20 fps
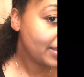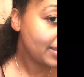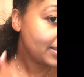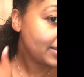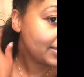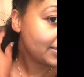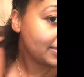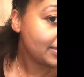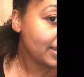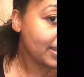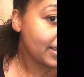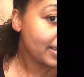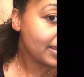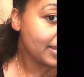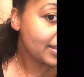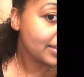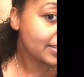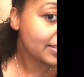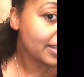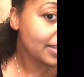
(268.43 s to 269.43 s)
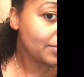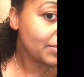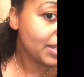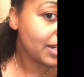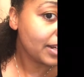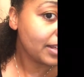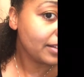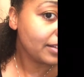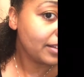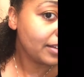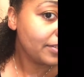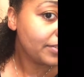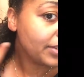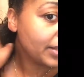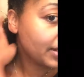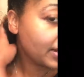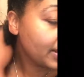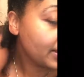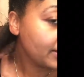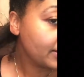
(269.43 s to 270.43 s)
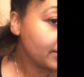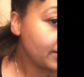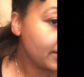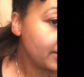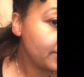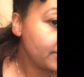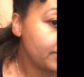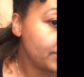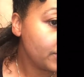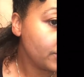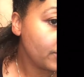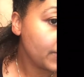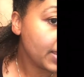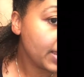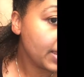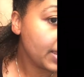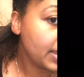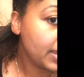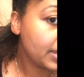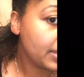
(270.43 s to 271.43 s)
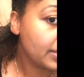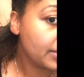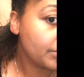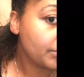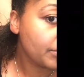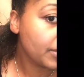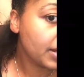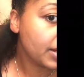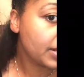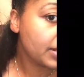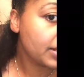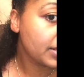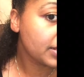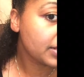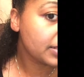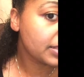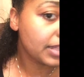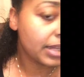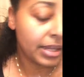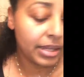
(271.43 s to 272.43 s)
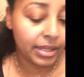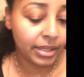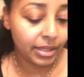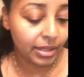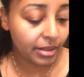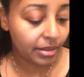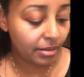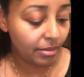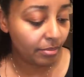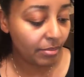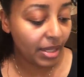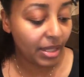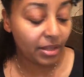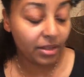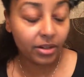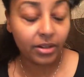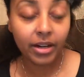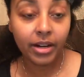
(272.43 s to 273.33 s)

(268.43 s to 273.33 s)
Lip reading: it's nice. I mean, I love it. I love the way the products like make your